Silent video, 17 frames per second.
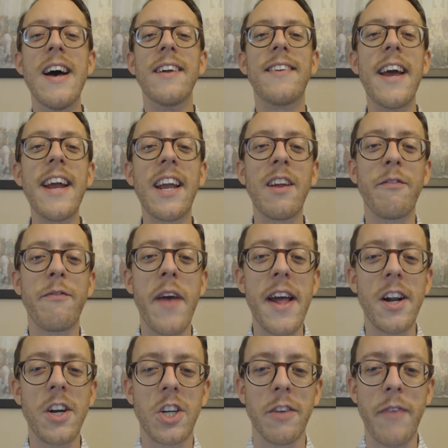Take
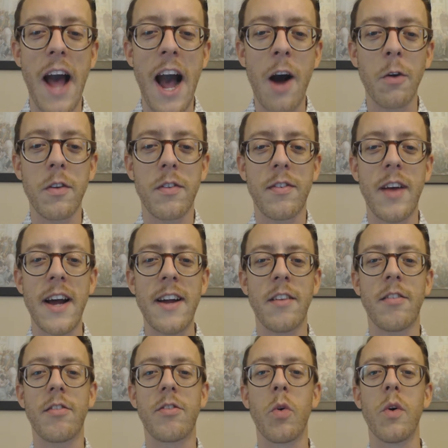advantage of outside
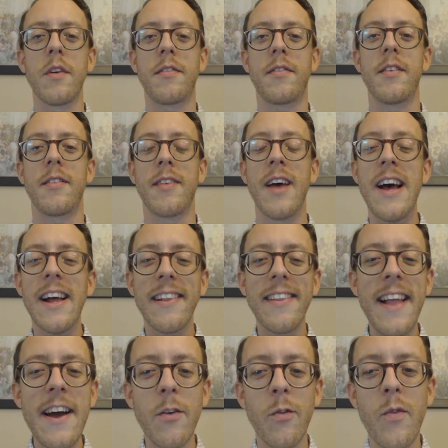sources.
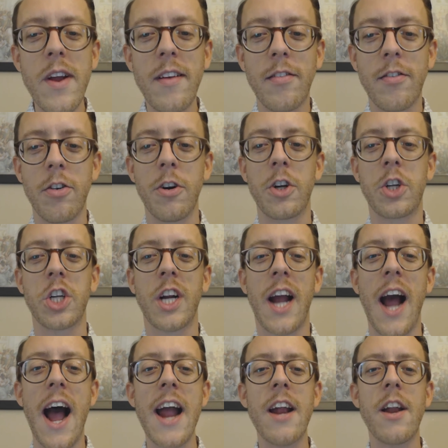Let research
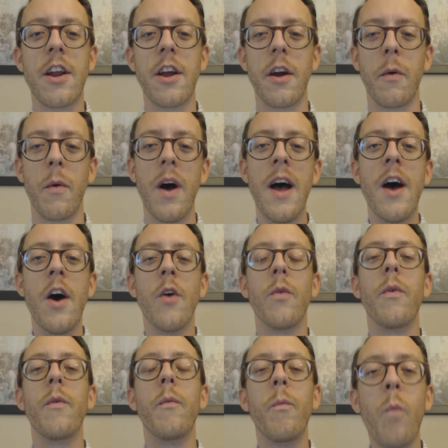guide you.
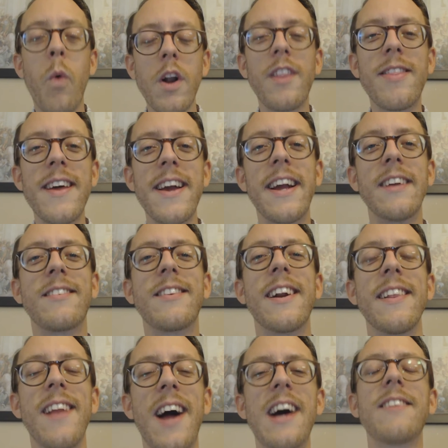One thing is that
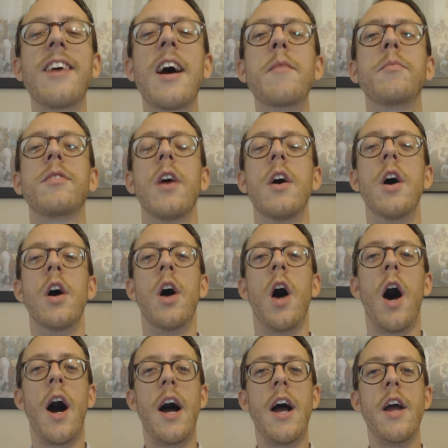a lot of times
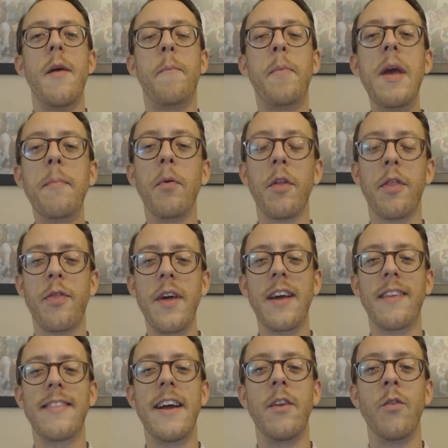people
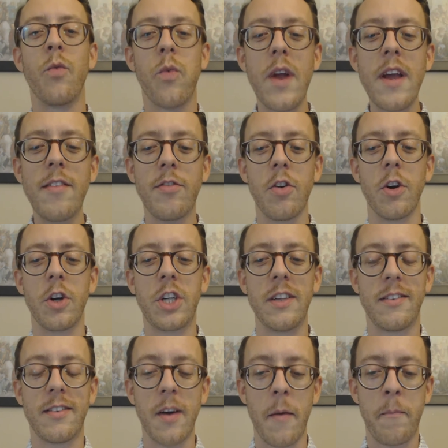think that research
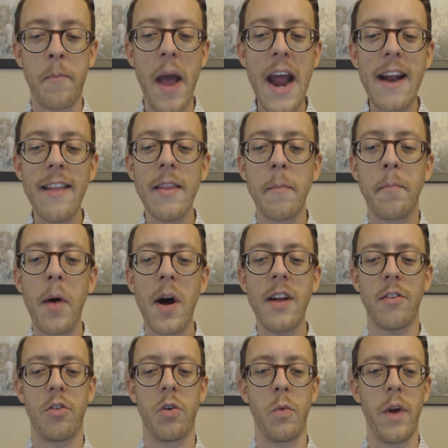is a pain in the
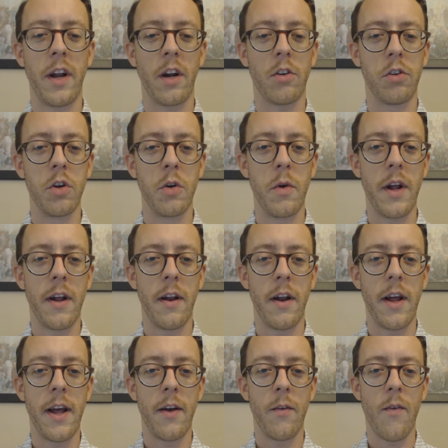butt to include
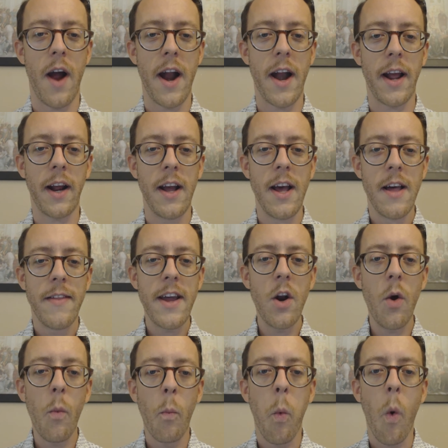in writing. They
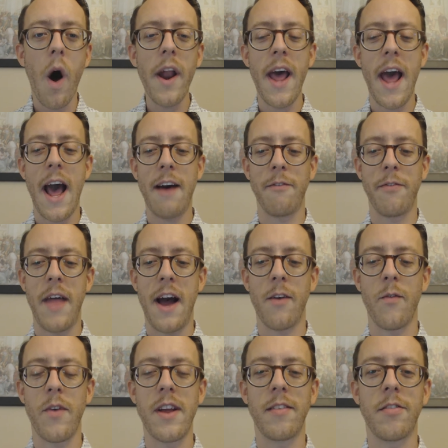don't want to have
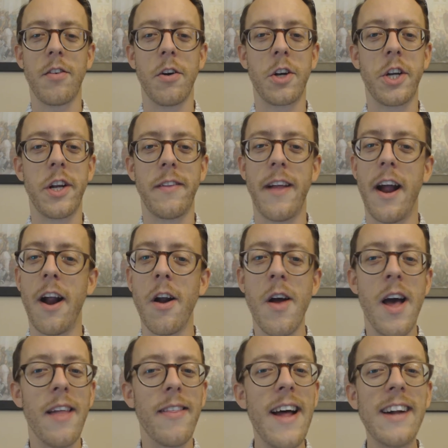that research in there.
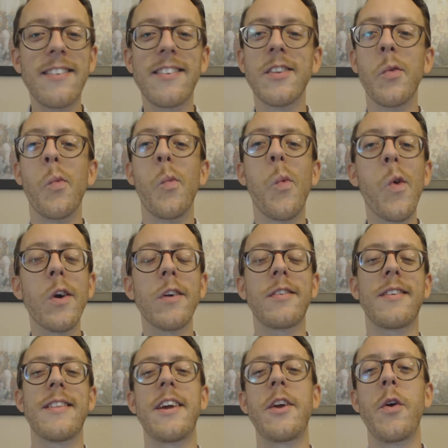That's the
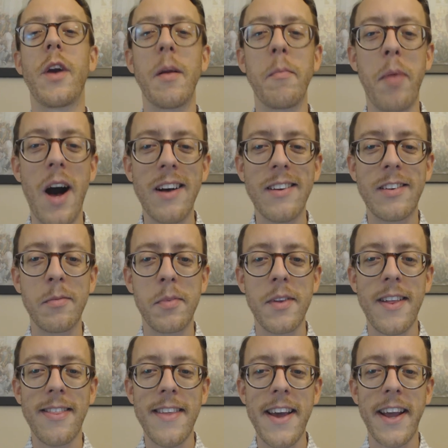worst thing you can
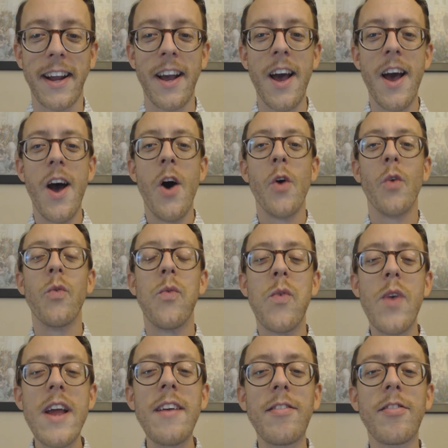possibly think.
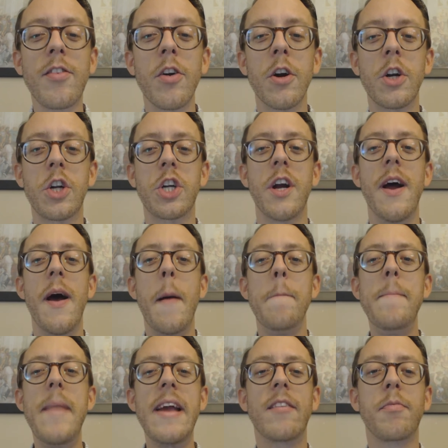Research
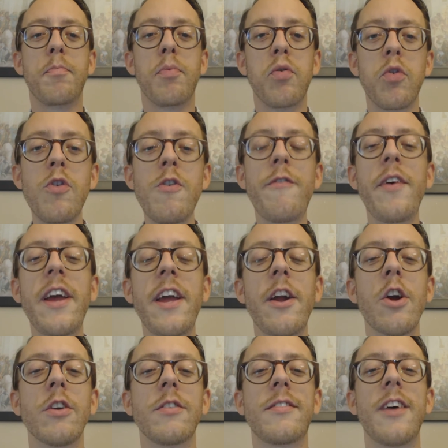makes proving
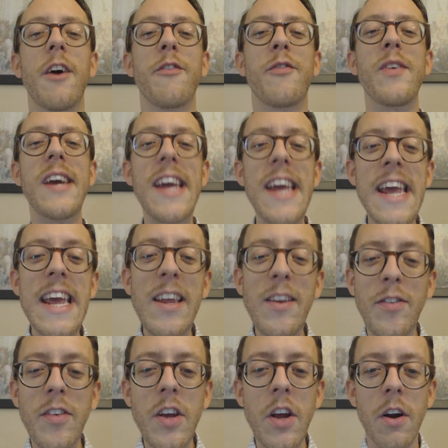yourself
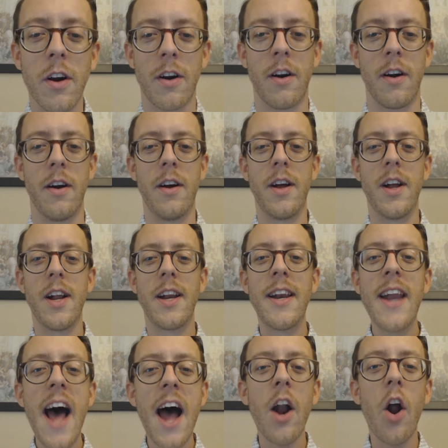easier,
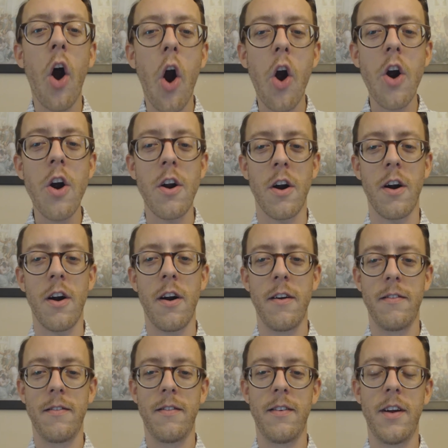not harder.
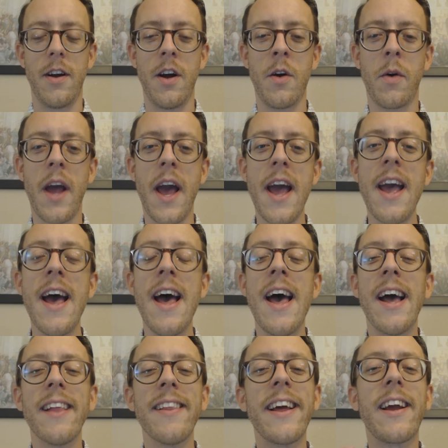Okay?
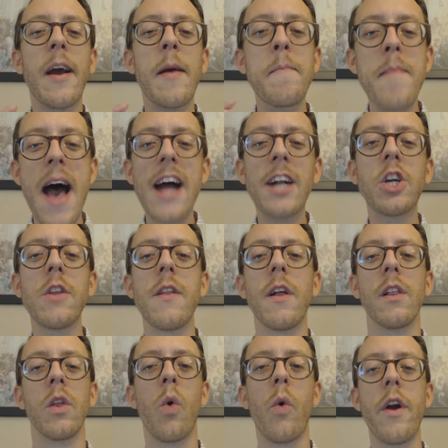Like, imagine the
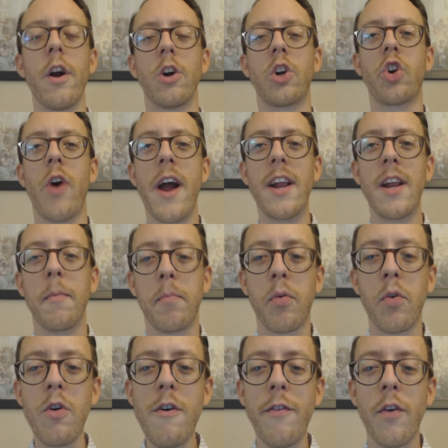lawyer trying to
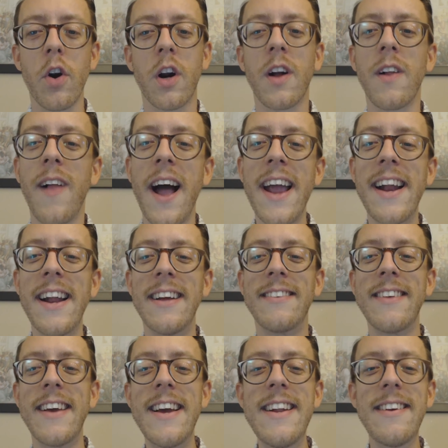prove her client
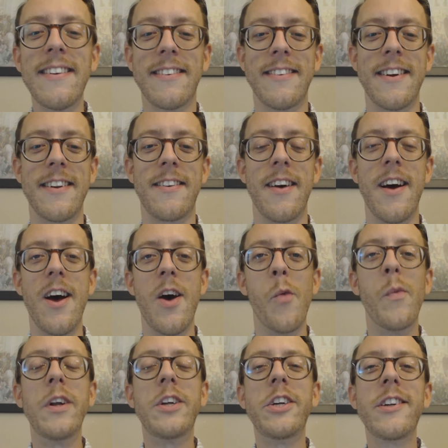is innocent
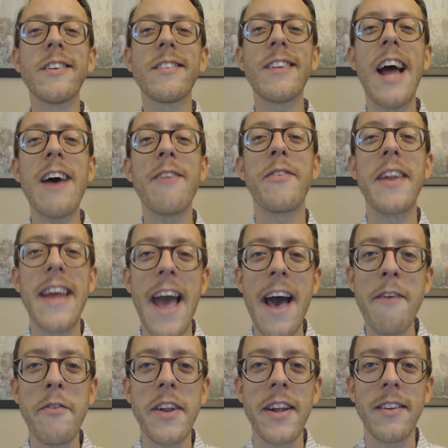when she doesn't have any
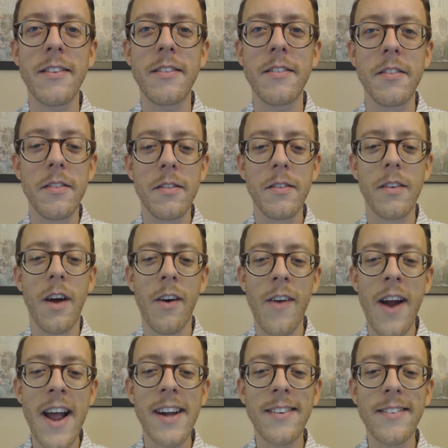evidence. All
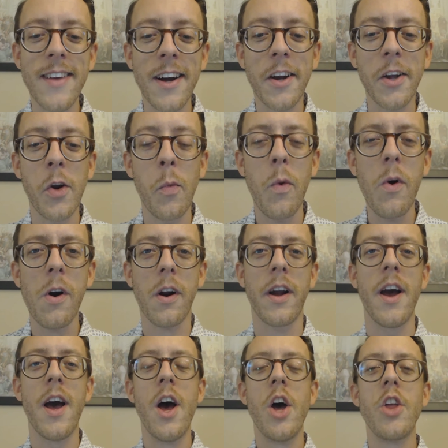right, it's not going to
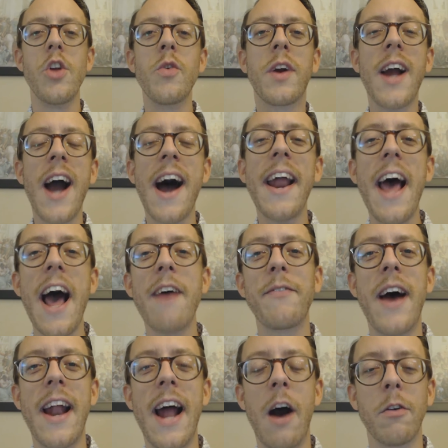work. You got to have
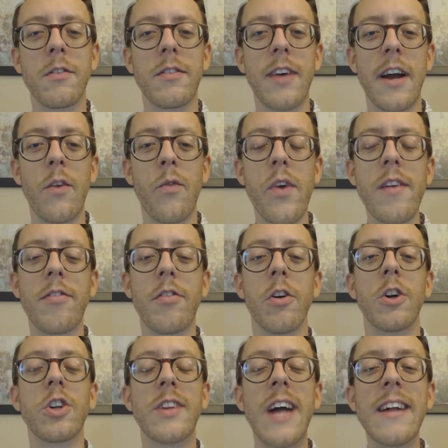that outside
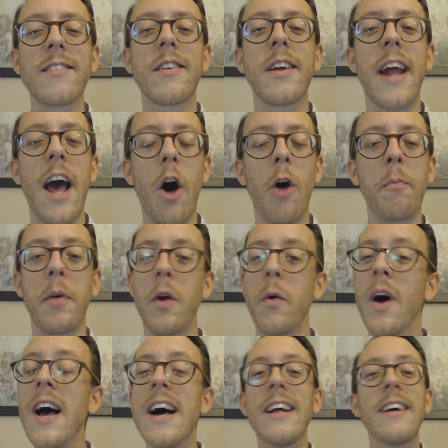research. That's going to help
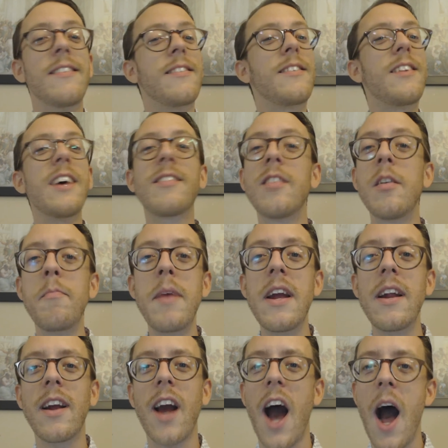you. This doesn't
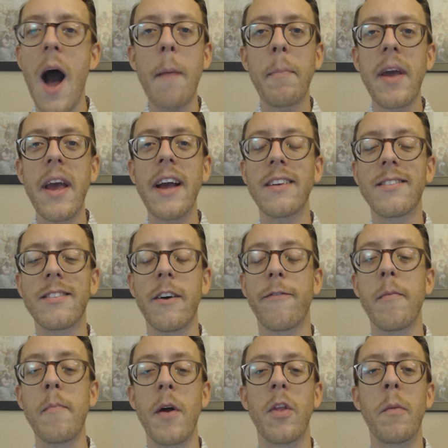mean copying stuff
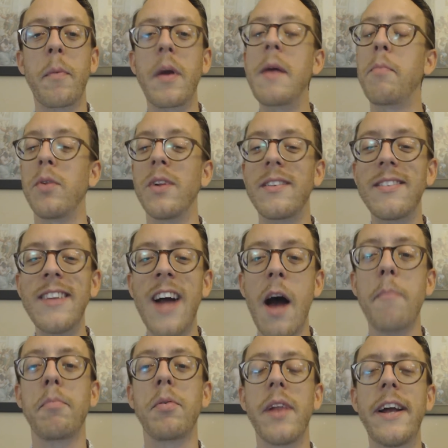from other people. It's
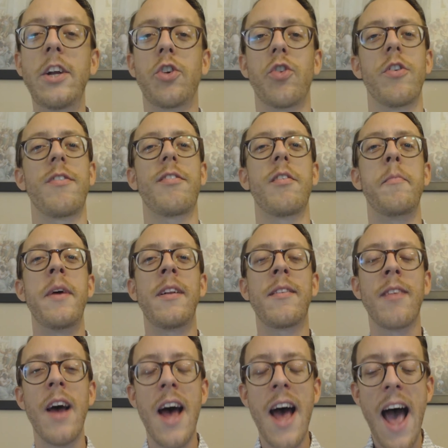not plagiarism.
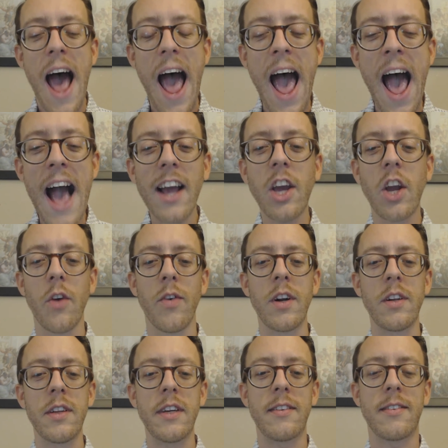It's
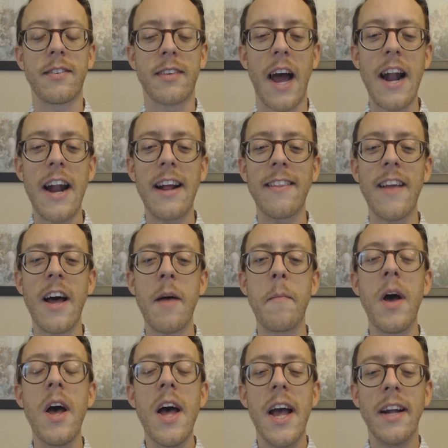accurately citing
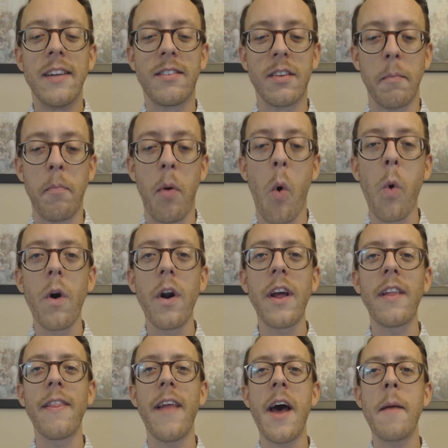them. It's
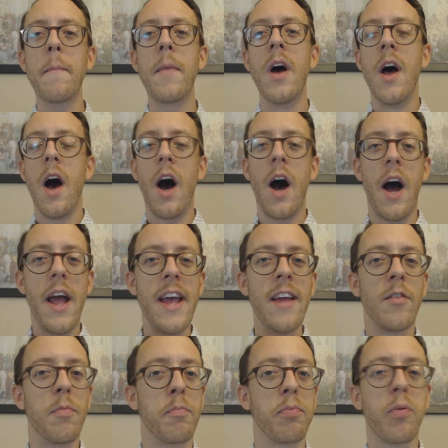supporting them.
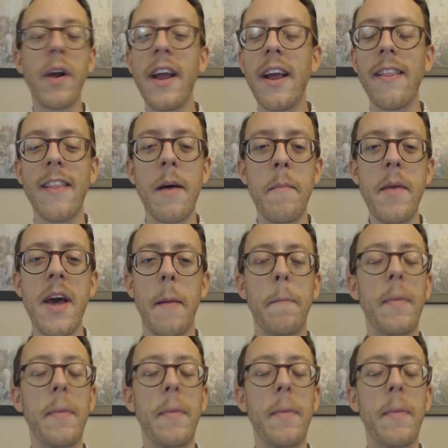It's bringing them in.